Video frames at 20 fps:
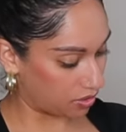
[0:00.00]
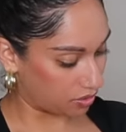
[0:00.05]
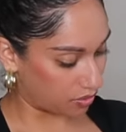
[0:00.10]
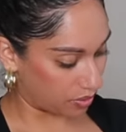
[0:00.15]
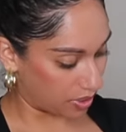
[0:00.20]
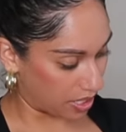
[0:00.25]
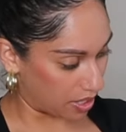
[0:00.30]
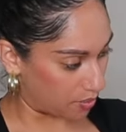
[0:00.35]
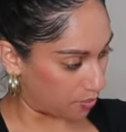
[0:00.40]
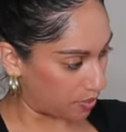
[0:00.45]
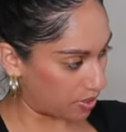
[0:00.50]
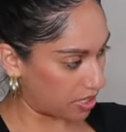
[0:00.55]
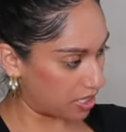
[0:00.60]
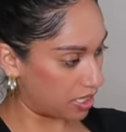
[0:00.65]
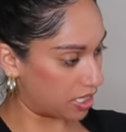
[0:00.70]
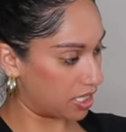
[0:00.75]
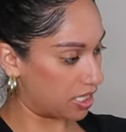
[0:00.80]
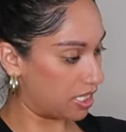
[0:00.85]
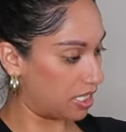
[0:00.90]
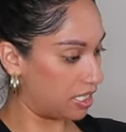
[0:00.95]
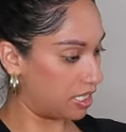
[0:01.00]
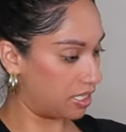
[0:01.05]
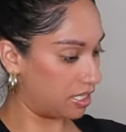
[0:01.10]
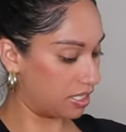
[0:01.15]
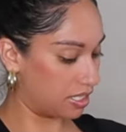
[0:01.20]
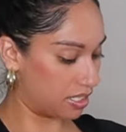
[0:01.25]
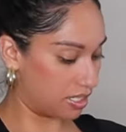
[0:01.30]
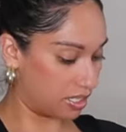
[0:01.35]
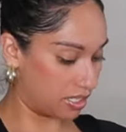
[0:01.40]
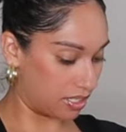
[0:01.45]
Okay, what is
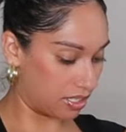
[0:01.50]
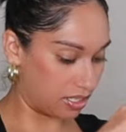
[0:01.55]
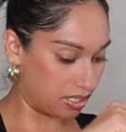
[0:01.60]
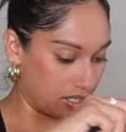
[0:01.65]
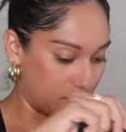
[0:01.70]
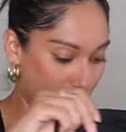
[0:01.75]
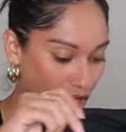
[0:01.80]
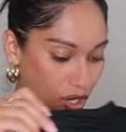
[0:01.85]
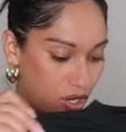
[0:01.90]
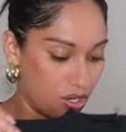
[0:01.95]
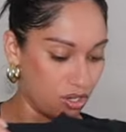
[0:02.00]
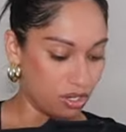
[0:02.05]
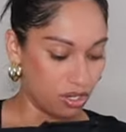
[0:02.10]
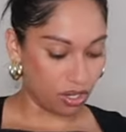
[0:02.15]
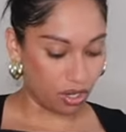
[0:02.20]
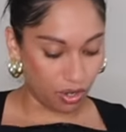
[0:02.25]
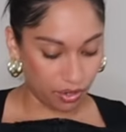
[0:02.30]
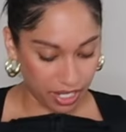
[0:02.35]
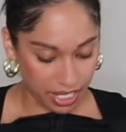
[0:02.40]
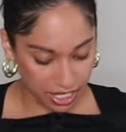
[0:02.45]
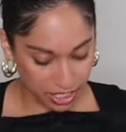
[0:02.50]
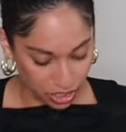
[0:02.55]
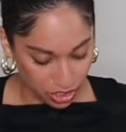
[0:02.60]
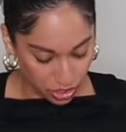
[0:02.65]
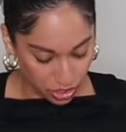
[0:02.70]
this? Okay,